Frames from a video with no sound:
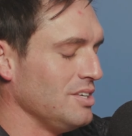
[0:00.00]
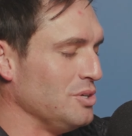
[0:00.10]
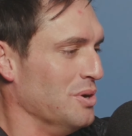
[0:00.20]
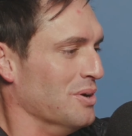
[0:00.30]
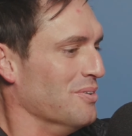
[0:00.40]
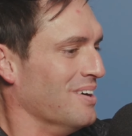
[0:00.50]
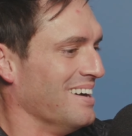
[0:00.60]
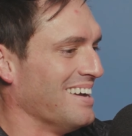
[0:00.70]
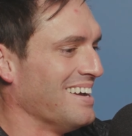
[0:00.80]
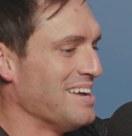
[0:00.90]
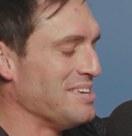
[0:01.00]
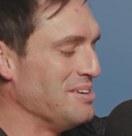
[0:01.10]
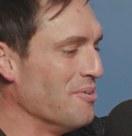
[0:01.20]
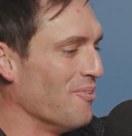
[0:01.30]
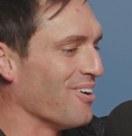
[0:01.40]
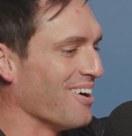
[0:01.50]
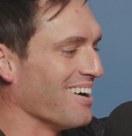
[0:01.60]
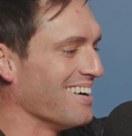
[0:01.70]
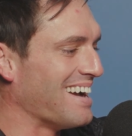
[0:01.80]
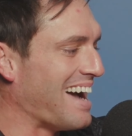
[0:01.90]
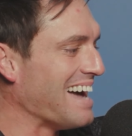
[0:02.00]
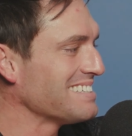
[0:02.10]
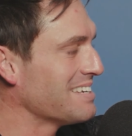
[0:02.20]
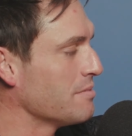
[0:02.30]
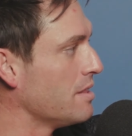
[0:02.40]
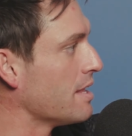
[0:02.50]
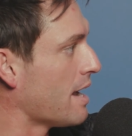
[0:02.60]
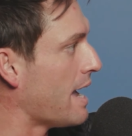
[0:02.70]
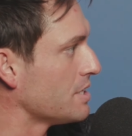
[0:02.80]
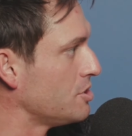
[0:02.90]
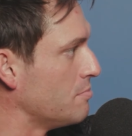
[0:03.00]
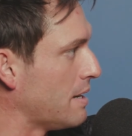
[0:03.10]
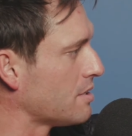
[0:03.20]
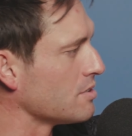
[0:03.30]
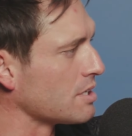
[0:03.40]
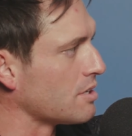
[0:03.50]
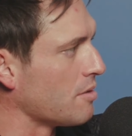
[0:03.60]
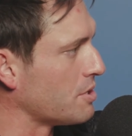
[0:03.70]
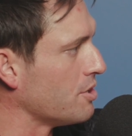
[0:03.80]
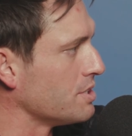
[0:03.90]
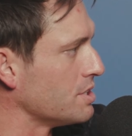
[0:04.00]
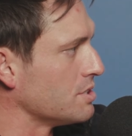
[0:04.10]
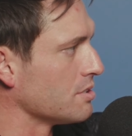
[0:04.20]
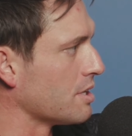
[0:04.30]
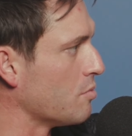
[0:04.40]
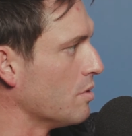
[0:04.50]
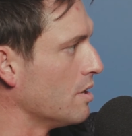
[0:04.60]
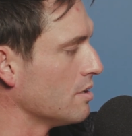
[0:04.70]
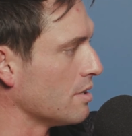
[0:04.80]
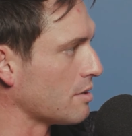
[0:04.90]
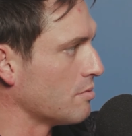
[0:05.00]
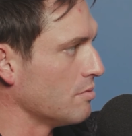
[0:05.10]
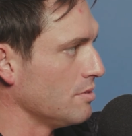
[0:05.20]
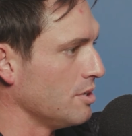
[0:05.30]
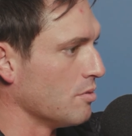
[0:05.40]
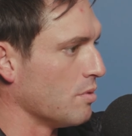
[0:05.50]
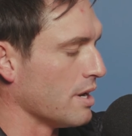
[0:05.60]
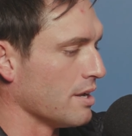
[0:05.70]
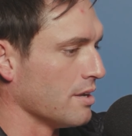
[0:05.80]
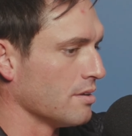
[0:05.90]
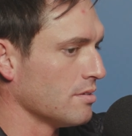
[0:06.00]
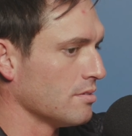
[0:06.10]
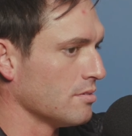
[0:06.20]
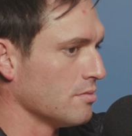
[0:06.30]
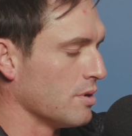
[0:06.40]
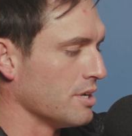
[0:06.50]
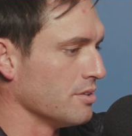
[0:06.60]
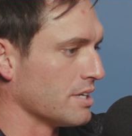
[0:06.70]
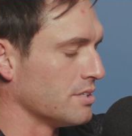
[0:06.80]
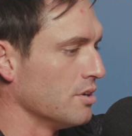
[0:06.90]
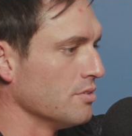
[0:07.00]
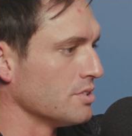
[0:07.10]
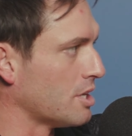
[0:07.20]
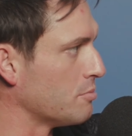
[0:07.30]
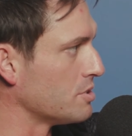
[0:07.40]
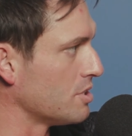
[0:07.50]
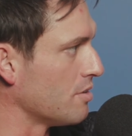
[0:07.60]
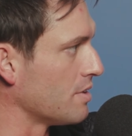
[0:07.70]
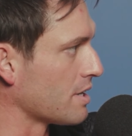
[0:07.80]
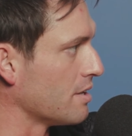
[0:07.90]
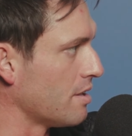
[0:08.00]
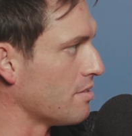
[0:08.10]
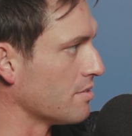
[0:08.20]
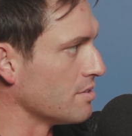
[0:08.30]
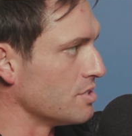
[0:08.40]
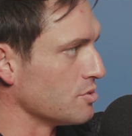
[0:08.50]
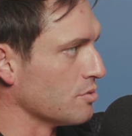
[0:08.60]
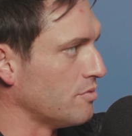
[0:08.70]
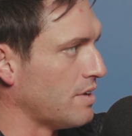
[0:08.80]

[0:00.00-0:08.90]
you were asking, and then I asked you about that. I was like, I'm curious as to, like, what, like, you know, why you like to know this type of stuff. Like, I think this is really